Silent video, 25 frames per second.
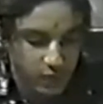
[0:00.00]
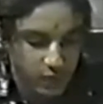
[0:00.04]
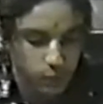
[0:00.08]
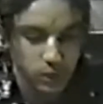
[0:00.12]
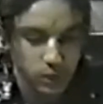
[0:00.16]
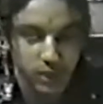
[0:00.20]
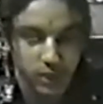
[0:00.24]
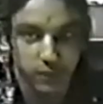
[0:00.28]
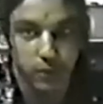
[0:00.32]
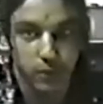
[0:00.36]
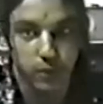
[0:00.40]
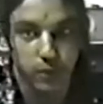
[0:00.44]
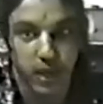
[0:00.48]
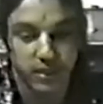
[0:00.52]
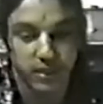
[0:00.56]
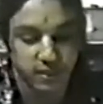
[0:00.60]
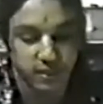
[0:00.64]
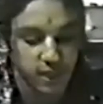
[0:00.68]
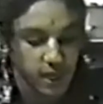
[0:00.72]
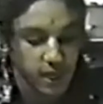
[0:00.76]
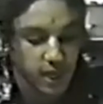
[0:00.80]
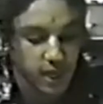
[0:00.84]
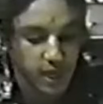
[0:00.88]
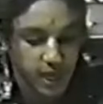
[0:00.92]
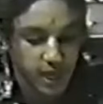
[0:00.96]
you will leave the rest,
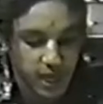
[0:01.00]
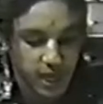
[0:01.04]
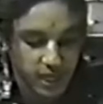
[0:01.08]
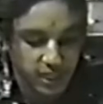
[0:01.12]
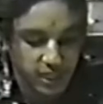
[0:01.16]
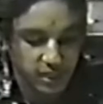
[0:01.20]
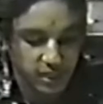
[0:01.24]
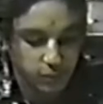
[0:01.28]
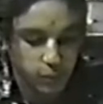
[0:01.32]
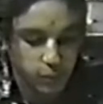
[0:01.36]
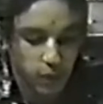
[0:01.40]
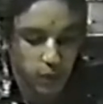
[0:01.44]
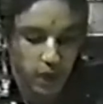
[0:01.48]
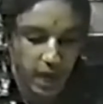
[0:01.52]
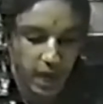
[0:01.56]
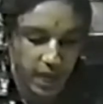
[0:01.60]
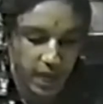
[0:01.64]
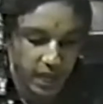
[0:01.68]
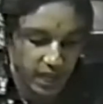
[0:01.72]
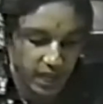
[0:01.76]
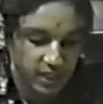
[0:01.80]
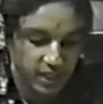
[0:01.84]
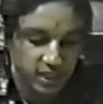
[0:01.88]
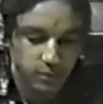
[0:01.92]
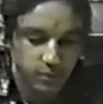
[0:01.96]
and this part,
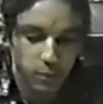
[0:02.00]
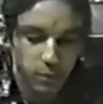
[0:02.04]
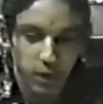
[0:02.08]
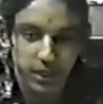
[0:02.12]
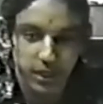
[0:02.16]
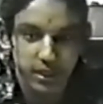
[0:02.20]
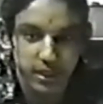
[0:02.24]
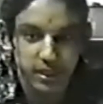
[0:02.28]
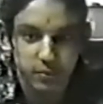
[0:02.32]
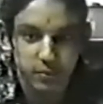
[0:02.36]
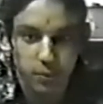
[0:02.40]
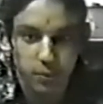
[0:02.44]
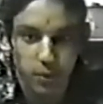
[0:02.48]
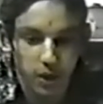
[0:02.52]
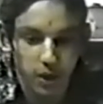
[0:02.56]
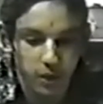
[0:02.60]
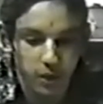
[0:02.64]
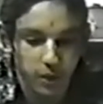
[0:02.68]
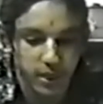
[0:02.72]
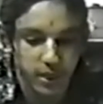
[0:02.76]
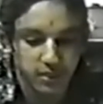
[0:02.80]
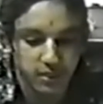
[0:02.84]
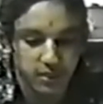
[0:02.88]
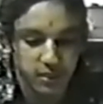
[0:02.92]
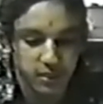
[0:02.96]
and this part, and this part.
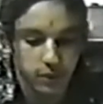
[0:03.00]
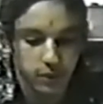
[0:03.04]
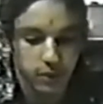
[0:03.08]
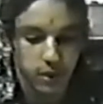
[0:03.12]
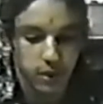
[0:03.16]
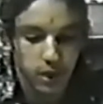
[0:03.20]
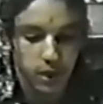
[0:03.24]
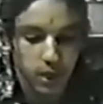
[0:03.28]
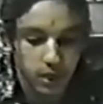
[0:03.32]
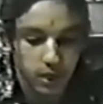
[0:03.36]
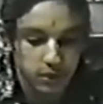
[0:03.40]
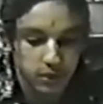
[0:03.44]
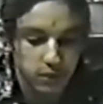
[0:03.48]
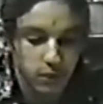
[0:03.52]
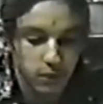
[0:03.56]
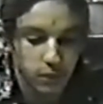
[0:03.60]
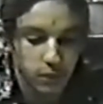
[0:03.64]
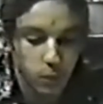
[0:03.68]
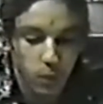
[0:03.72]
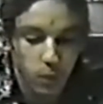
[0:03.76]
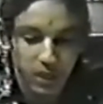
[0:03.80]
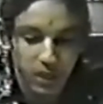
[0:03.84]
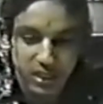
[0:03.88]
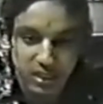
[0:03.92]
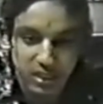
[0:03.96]
Alright, so if
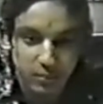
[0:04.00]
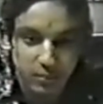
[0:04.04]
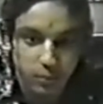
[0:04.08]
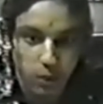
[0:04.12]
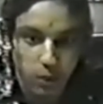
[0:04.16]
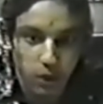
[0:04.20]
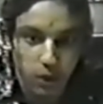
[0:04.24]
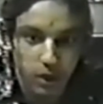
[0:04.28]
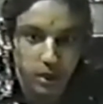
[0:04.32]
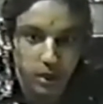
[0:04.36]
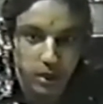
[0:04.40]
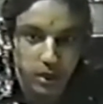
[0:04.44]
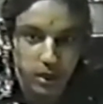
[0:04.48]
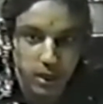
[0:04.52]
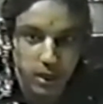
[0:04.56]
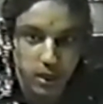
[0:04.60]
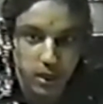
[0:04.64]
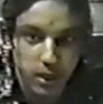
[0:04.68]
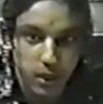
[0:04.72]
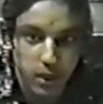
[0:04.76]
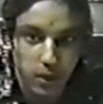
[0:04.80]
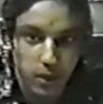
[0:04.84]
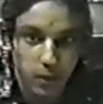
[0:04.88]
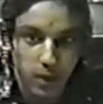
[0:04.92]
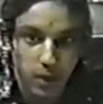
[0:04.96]
you want this part,
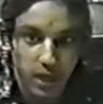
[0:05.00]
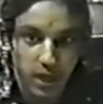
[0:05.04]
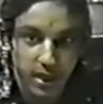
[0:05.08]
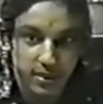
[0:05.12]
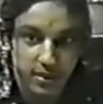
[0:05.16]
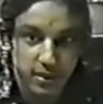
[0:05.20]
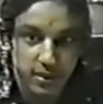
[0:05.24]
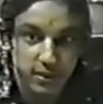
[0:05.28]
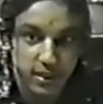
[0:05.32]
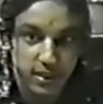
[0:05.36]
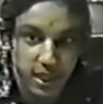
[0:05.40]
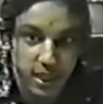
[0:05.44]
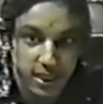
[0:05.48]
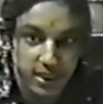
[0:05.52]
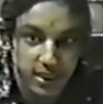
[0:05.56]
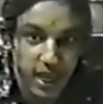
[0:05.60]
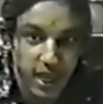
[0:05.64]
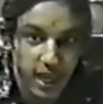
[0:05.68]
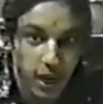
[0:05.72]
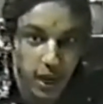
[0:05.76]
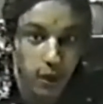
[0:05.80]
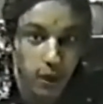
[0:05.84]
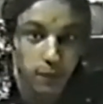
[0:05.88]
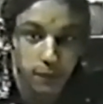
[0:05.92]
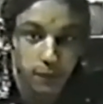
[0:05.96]
alright, you have to take
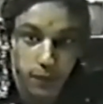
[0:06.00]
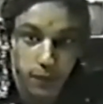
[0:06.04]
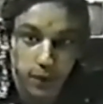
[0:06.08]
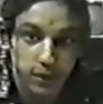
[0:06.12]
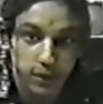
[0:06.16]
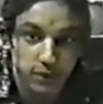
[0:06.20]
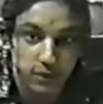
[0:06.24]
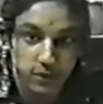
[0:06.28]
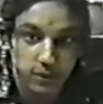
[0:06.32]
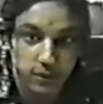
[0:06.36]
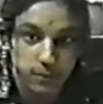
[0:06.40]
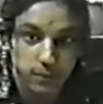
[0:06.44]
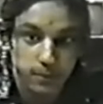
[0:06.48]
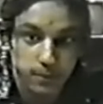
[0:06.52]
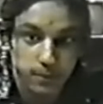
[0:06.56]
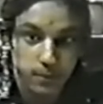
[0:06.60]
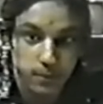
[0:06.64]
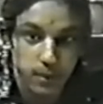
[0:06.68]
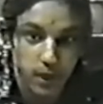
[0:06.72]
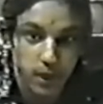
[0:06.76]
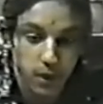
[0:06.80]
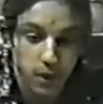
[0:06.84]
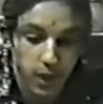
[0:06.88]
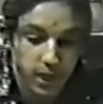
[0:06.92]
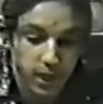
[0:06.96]
that out first,
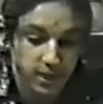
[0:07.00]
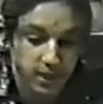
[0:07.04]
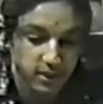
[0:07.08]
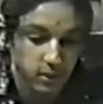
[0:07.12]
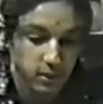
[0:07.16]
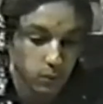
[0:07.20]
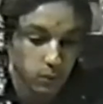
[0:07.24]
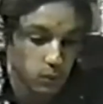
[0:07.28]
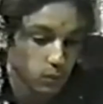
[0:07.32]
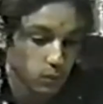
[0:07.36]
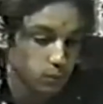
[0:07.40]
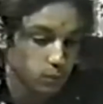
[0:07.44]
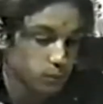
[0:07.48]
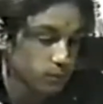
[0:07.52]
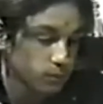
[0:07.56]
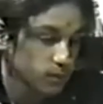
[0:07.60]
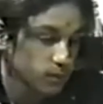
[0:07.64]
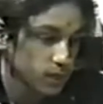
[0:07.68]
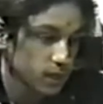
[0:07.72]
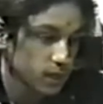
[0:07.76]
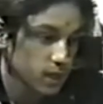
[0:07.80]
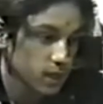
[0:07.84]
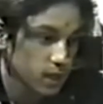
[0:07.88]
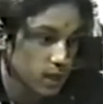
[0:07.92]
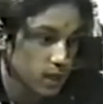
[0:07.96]
right? Because it will
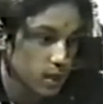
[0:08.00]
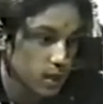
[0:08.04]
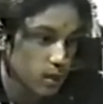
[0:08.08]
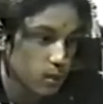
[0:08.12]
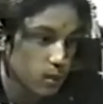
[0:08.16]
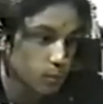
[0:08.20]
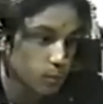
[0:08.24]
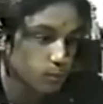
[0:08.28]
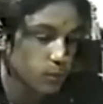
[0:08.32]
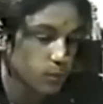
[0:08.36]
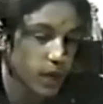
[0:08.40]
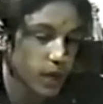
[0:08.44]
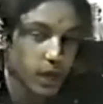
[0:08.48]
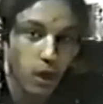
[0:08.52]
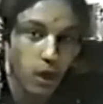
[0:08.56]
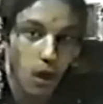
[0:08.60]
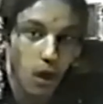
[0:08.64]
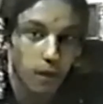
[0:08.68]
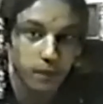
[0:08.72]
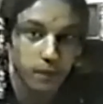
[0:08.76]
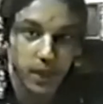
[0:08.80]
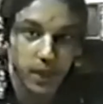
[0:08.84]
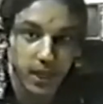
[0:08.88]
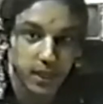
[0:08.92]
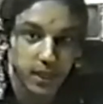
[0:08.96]
break
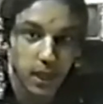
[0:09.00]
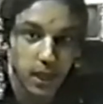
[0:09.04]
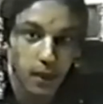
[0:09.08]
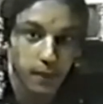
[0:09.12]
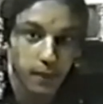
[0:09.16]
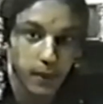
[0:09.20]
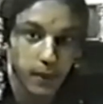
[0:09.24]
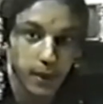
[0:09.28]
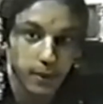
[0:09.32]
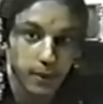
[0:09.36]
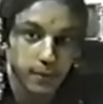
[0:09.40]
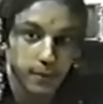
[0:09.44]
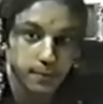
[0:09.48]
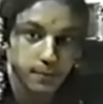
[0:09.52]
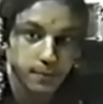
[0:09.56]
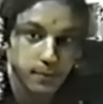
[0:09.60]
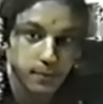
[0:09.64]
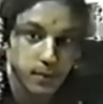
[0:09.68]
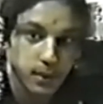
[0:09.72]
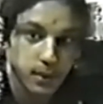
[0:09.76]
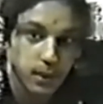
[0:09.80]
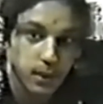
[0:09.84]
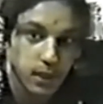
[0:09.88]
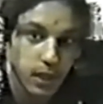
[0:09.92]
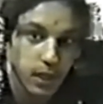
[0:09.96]
off like nothing.
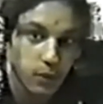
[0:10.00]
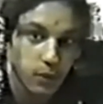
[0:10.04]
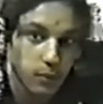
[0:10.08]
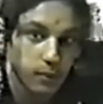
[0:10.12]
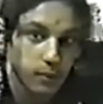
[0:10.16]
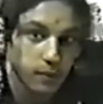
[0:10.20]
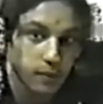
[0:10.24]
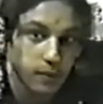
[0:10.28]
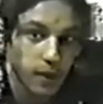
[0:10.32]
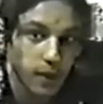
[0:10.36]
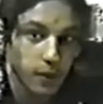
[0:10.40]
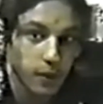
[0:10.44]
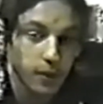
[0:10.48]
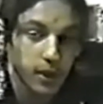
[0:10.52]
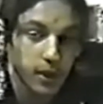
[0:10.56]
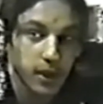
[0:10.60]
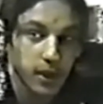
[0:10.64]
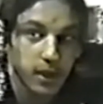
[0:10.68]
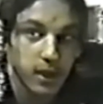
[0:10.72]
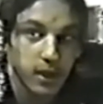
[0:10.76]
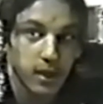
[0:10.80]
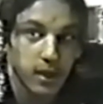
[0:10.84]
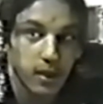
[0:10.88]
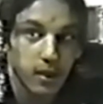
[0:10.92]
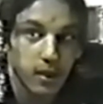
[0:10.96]
It will be
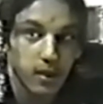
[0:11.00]
very,